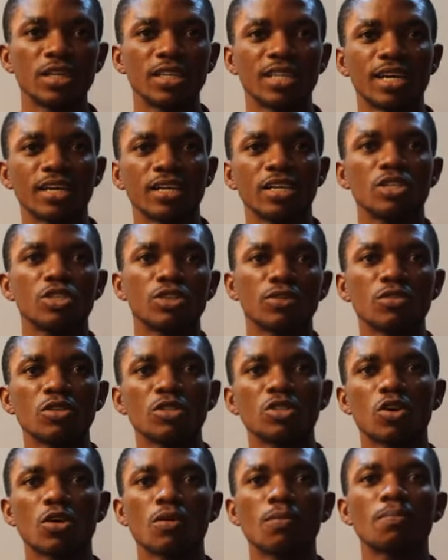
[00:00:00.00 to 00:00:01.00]
Now, each of
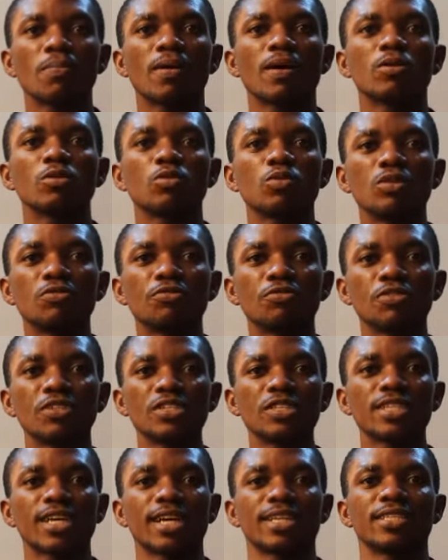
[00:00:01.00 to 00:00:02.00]
those compounds would
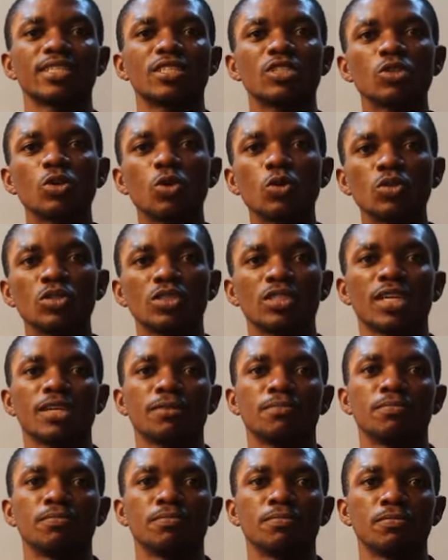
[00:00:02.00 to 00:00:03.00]
freeze at its own time.